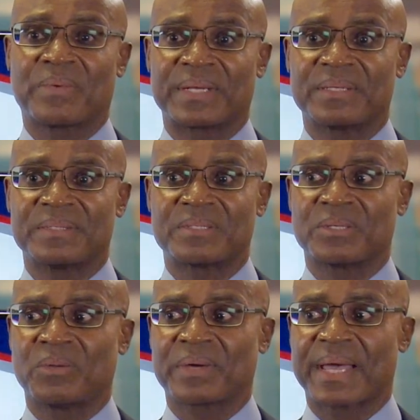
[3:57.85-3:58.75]
want
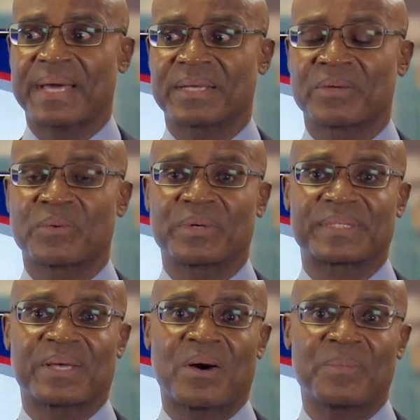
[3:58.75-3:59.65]
to look at in
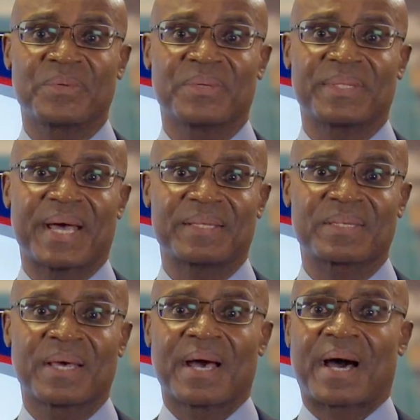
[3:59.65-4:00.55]
order to help you in that.
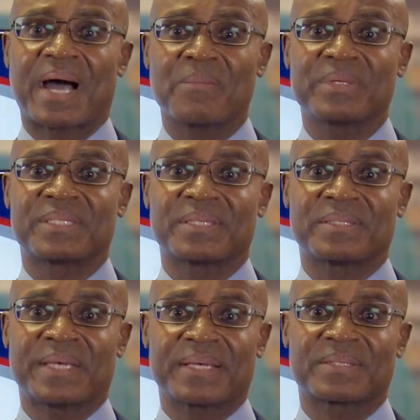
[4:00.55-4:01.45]
I would
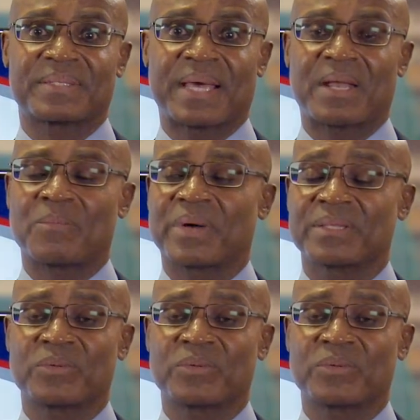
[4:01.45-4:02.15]
suggest that, and one